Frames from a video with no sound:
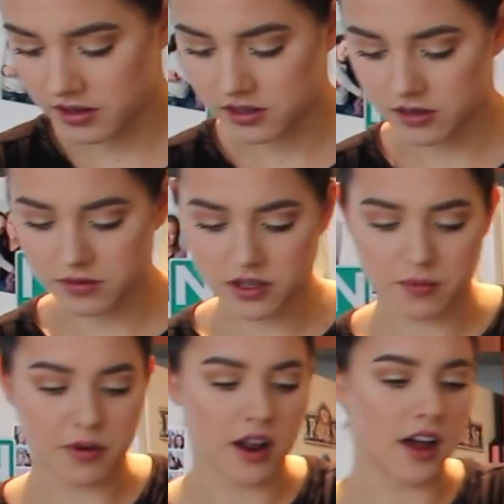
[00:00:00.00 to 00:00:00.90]
So I'm just going
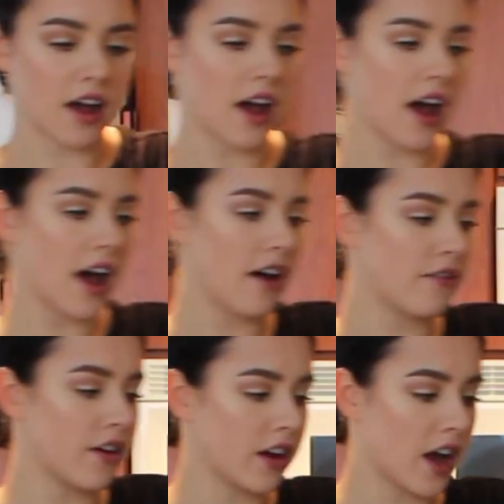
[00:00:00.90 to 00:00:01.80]
to put
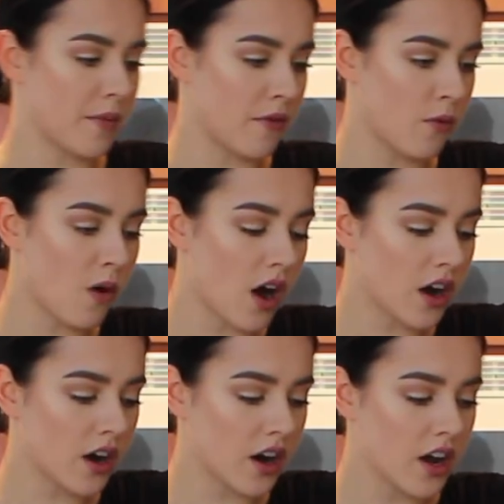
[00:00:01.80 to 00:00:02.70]
1/2 cup of
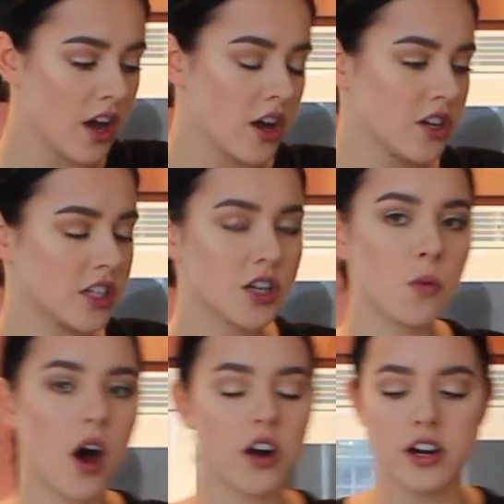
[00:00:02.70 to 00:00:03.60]
water, just to
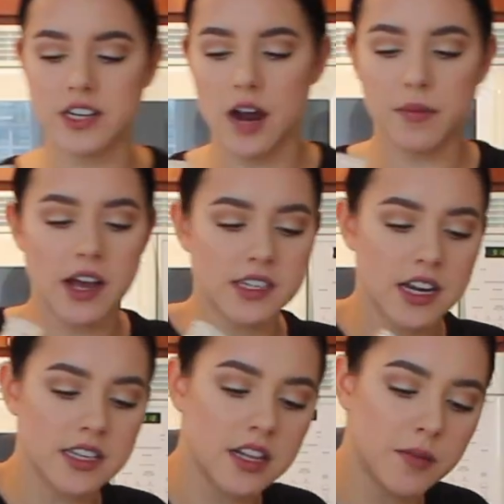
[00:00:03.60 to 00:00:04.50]
water it down because it
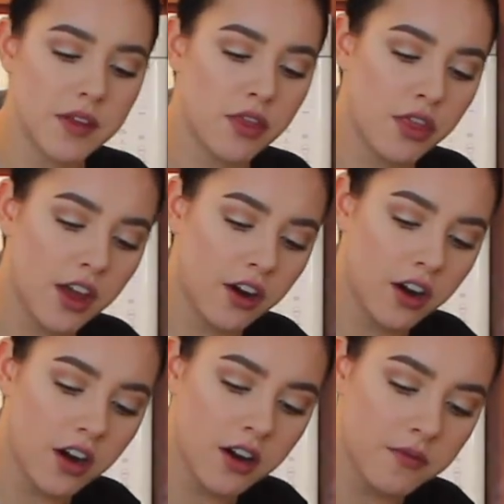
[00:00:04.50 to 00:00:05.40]
is a little bit thicker.